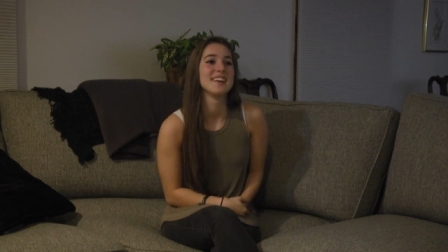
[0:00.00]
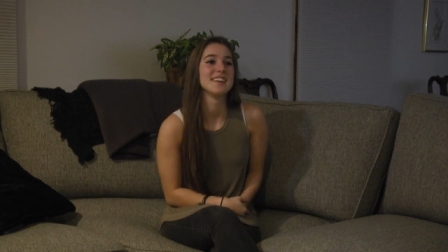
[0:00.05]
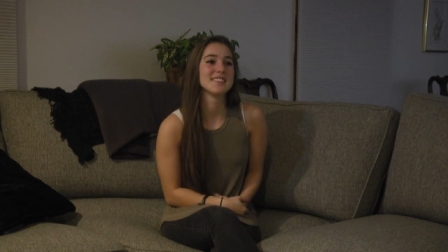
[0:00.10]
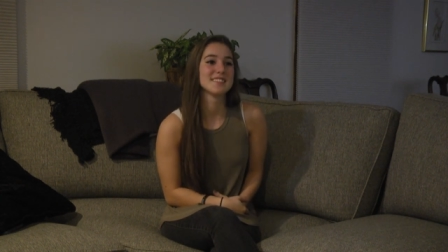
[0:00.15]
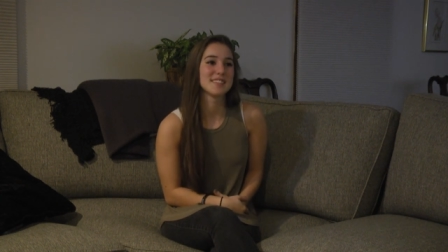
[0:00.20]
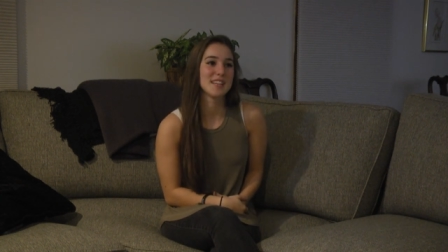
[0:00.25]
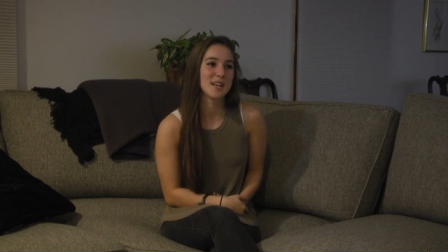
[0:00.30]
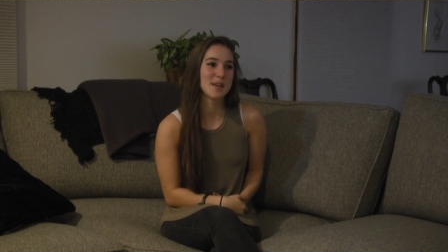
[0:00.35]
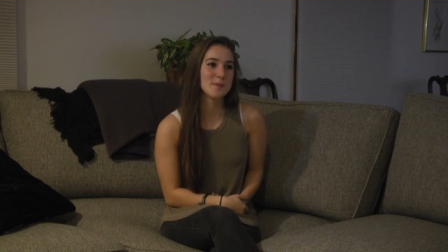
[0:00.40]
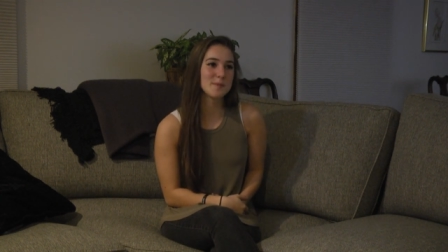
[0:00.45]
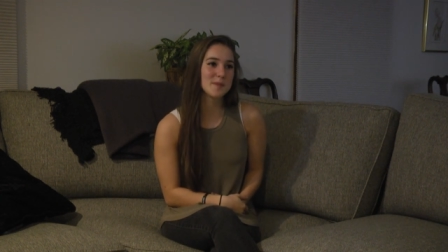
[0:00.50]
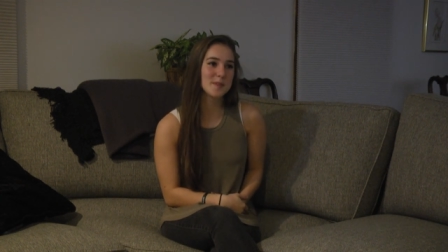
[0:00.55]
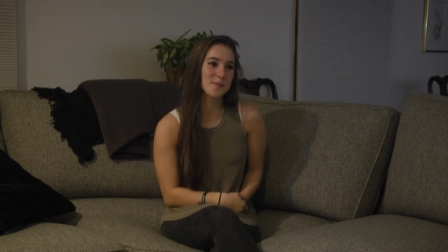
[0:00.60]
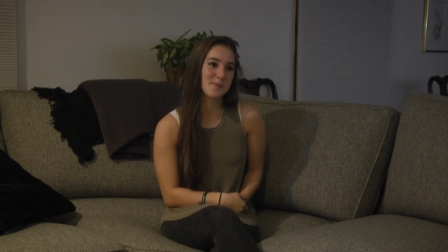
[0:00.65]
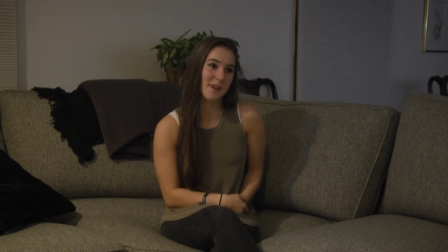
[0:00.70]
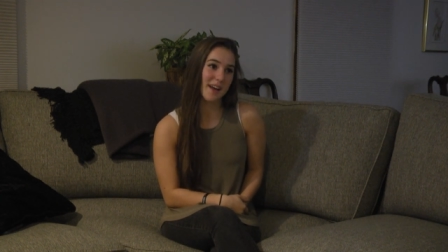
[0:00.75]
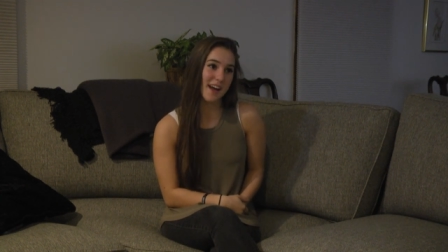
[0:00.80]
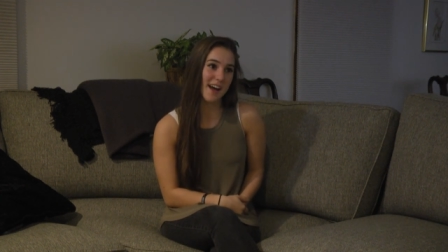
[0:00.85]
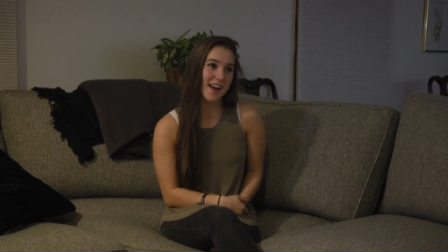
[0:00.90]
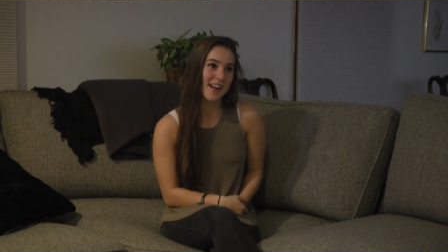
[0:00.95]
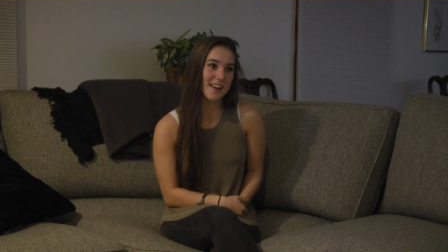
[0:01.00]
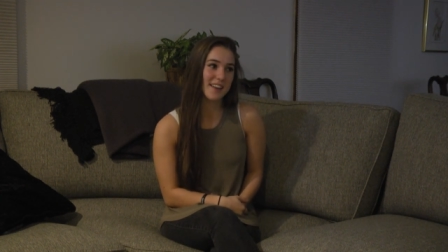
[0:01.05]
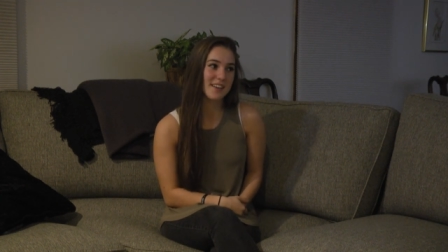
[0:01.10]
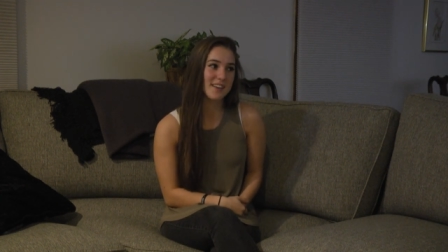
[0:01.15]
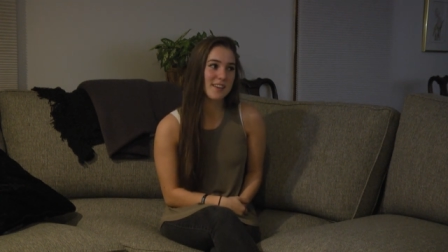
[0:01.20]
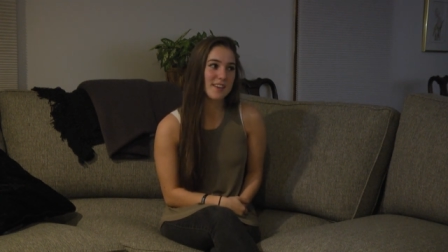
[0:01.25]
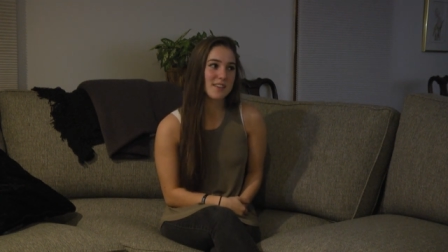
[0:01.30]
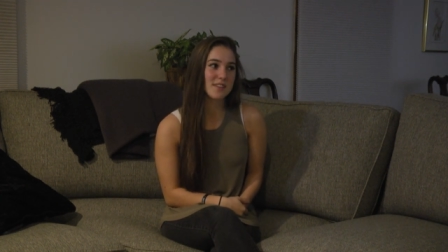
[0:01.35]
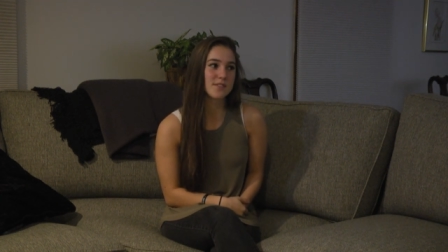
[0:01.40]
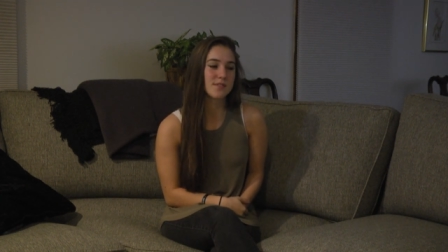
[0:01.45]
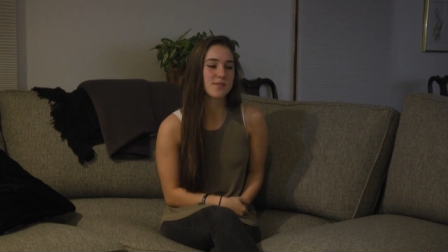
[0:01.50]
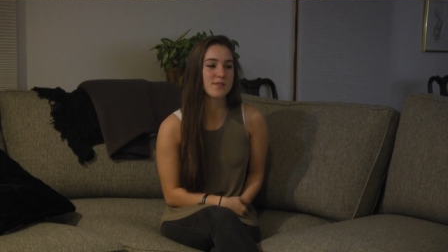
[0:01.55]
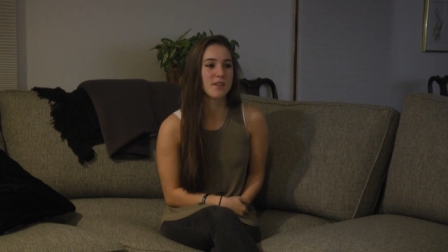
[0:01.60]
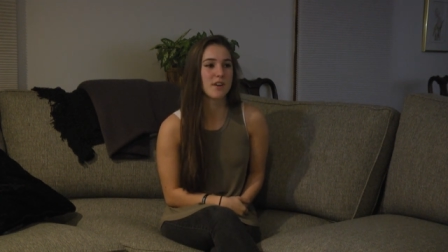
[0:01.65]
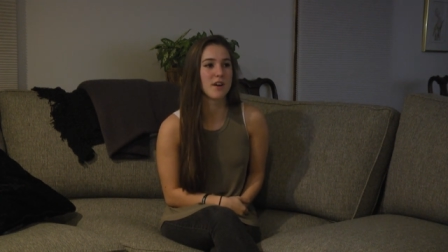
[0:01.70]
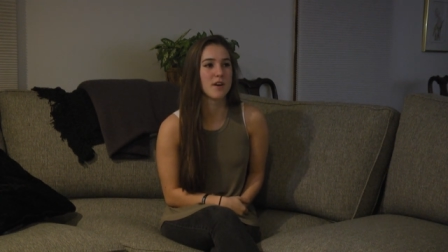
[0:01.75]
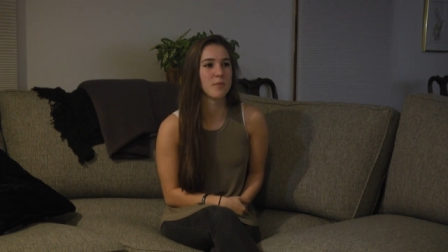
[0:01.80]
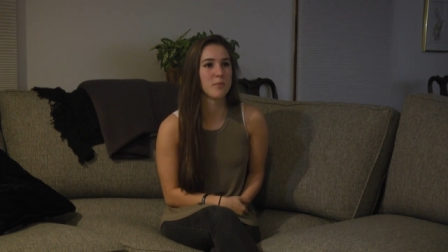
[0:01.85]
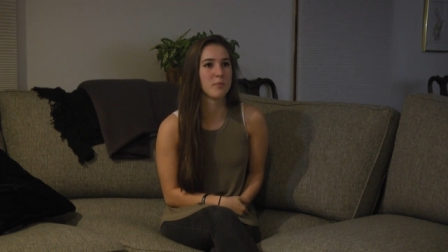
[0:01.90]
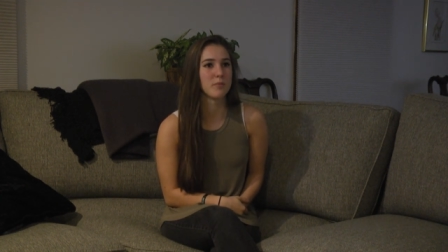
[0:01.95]
His name's Matt. He's
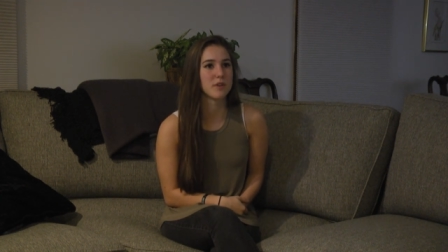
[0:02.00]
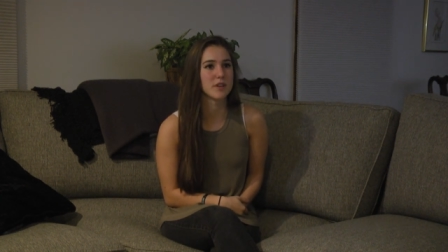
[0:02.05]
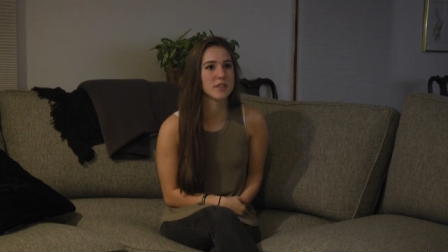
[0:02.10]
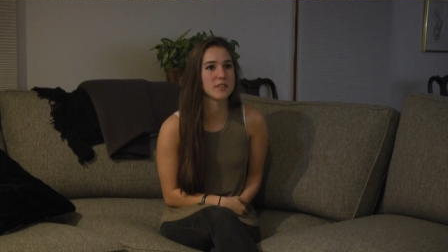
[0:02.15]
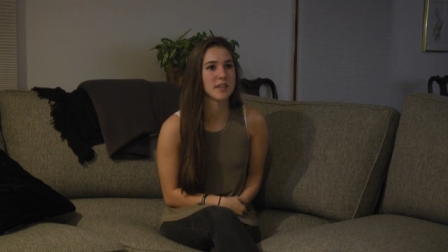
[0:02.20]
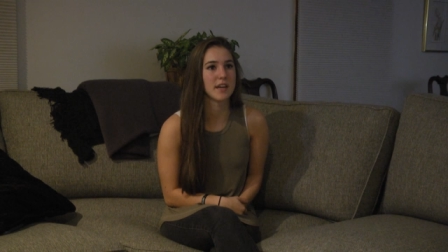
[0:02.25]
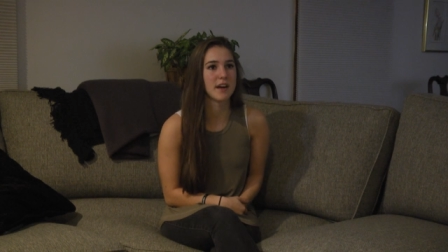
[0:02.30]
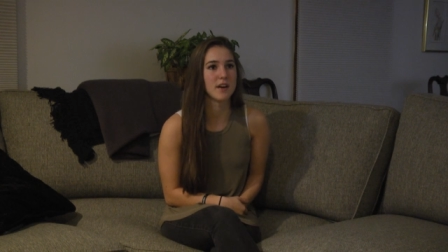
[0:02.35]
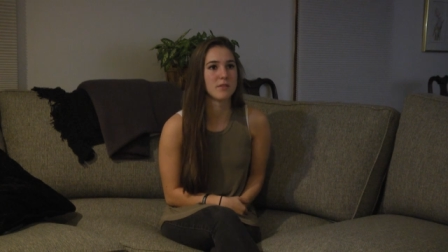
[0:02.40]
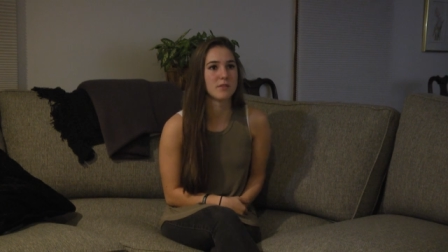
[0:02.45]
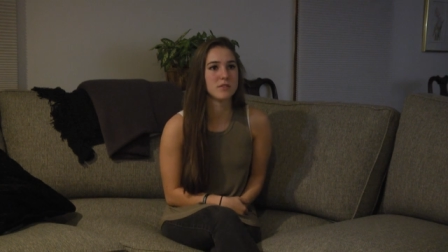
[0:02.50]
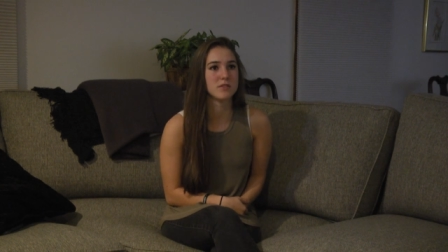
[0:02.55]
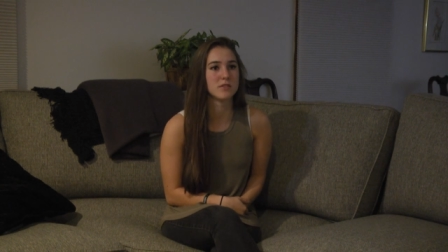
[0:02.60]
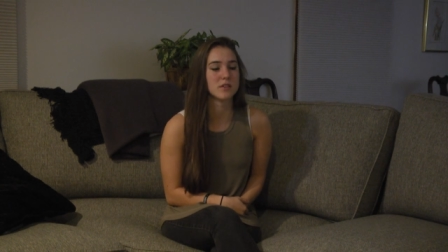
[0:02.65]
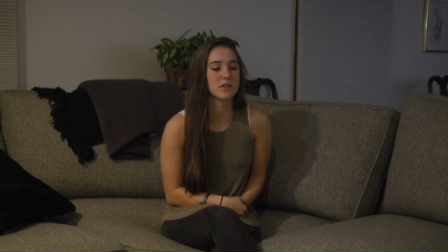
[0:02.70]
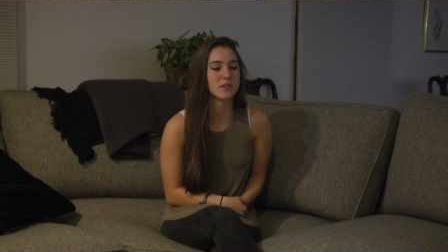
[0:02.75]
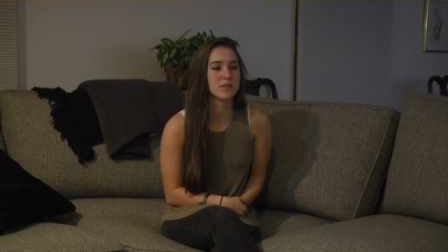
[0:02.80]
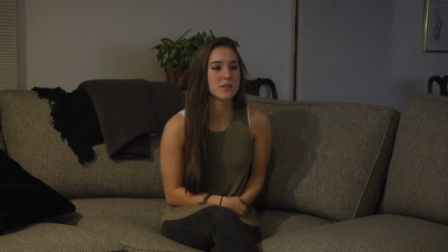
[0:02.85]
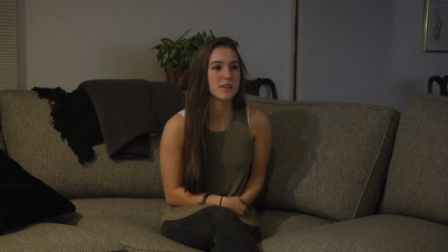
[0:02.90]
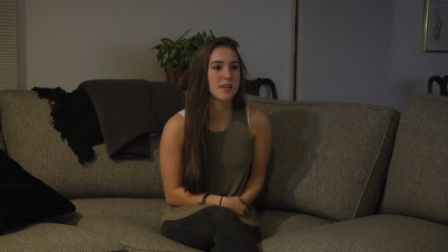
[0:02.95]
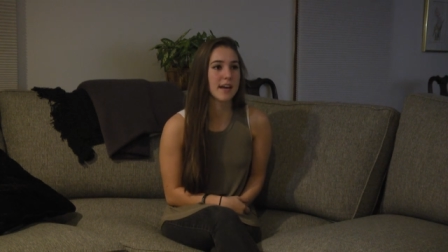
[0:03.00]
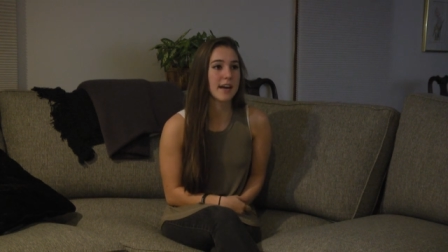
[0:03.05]
from Bricktown, New Jersey.